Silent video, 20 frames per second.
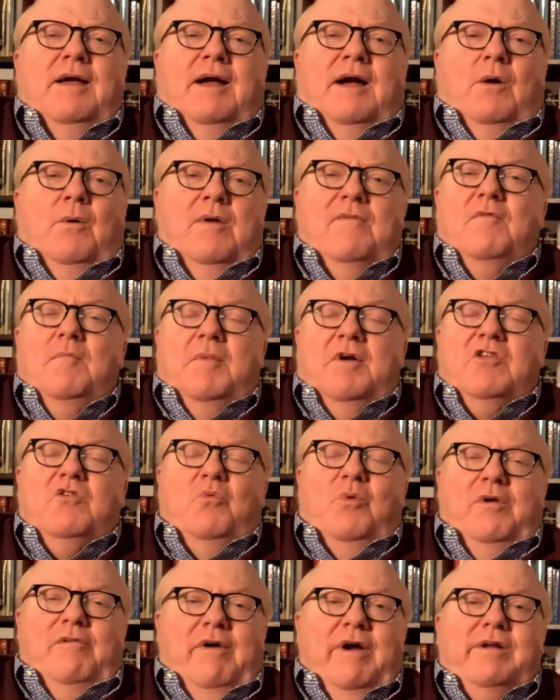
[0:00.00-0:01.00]
however
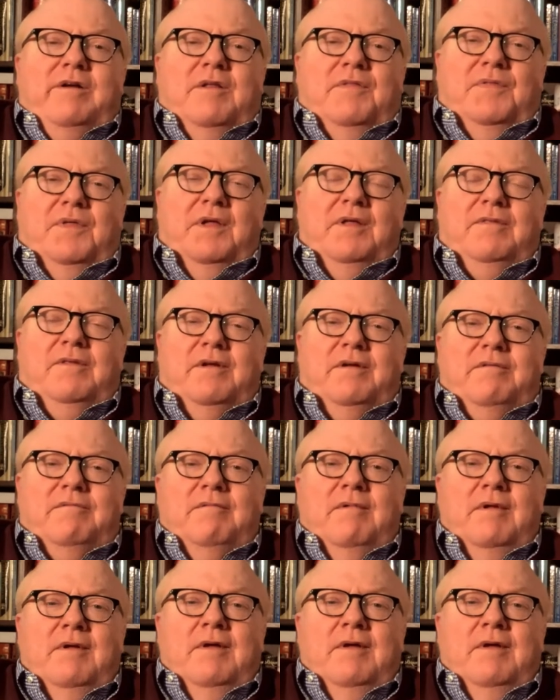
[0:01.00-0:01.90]
much we like to think that